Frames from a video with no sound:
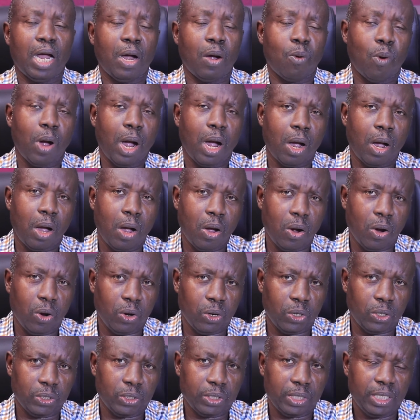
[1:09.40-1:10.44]
our
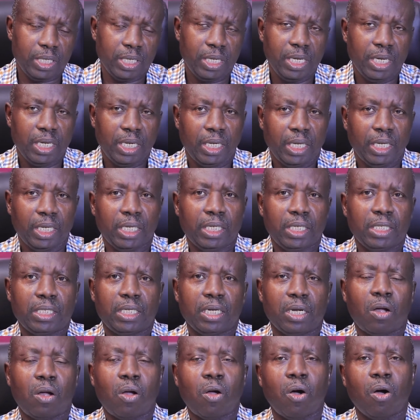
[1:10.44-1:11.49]
God is
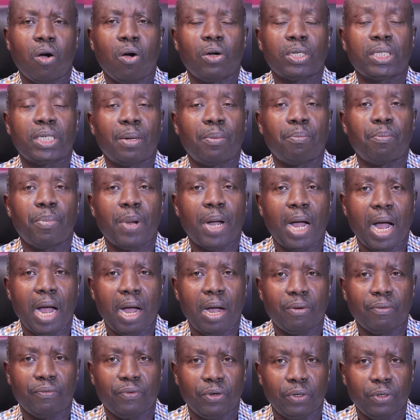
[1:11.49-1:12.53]
the God
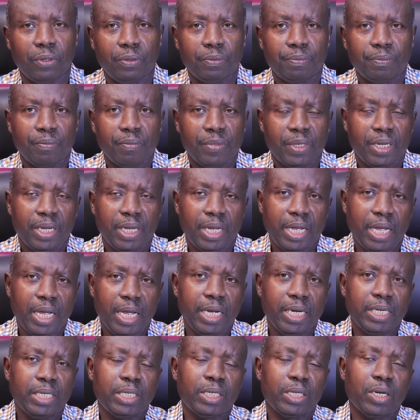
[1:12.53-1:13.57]
above
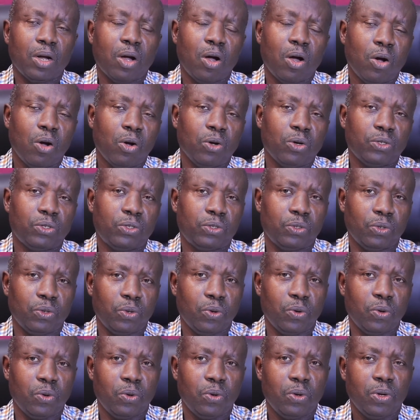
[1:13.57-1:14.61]
and
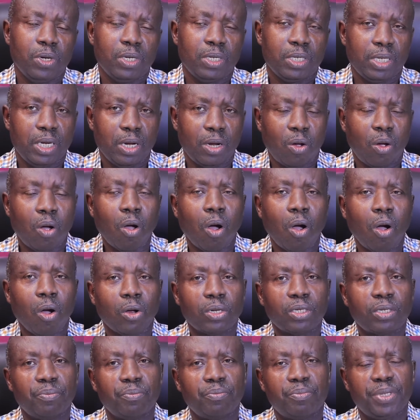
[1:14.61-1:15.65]
also the
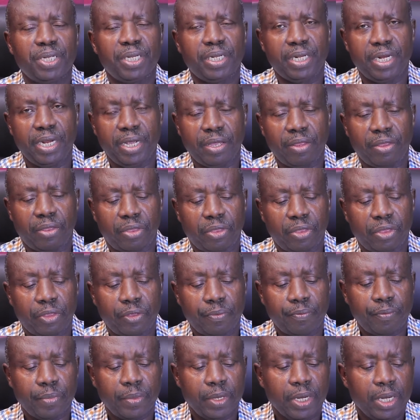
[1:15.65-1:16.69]
God beneath.
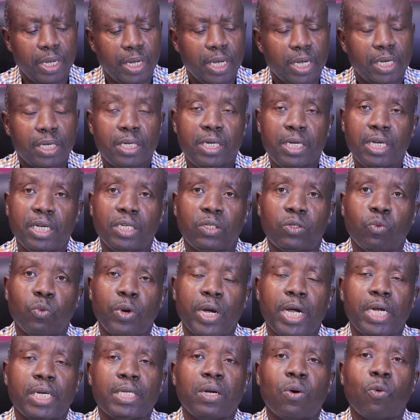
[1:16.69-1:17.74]
These
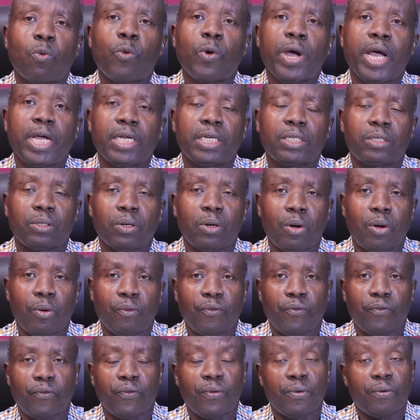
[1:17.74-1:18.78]
were the words
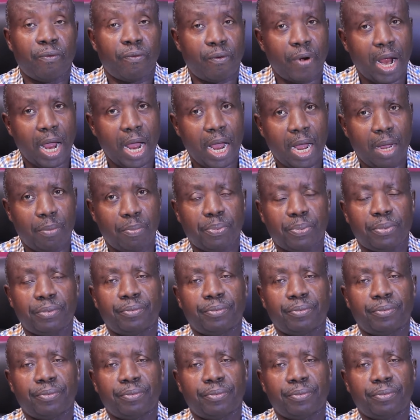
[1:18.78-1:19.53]
of Rahab,